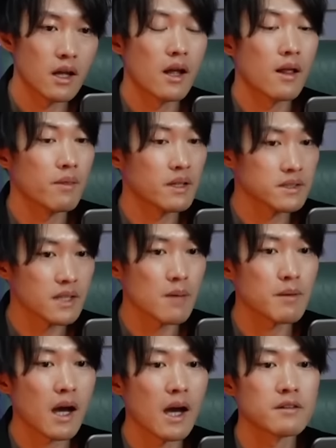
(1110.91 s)
the same
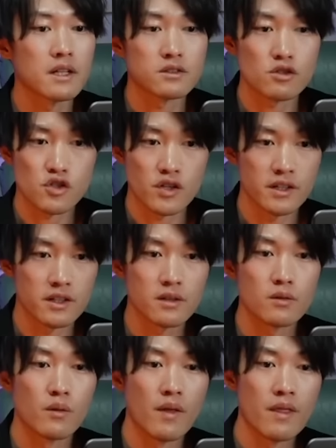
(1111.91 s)
kind associated
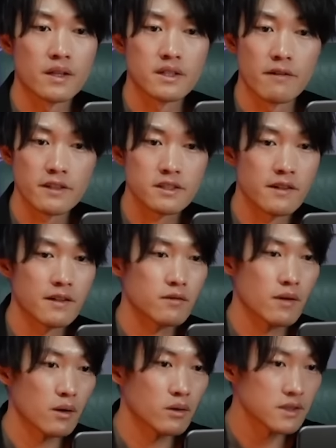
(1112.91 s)
with the celestial
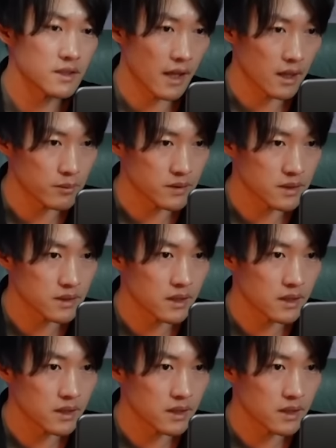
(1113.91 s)
dragon's names.